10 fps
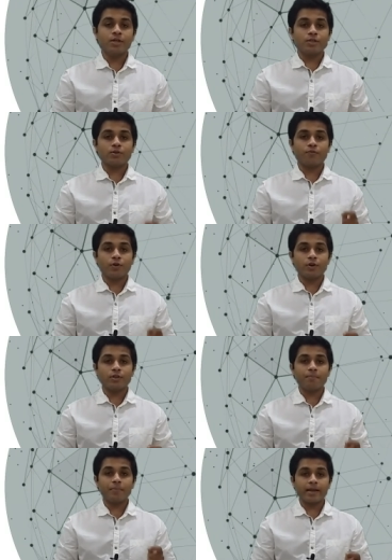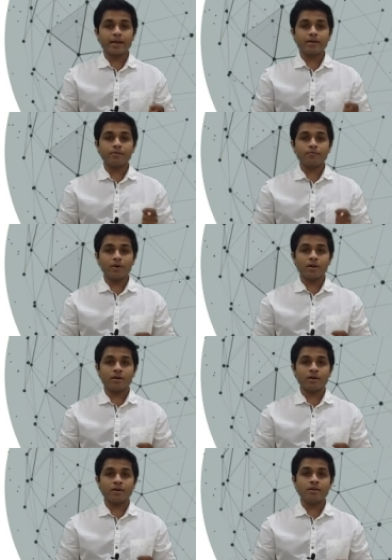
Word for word: So for the packet 1,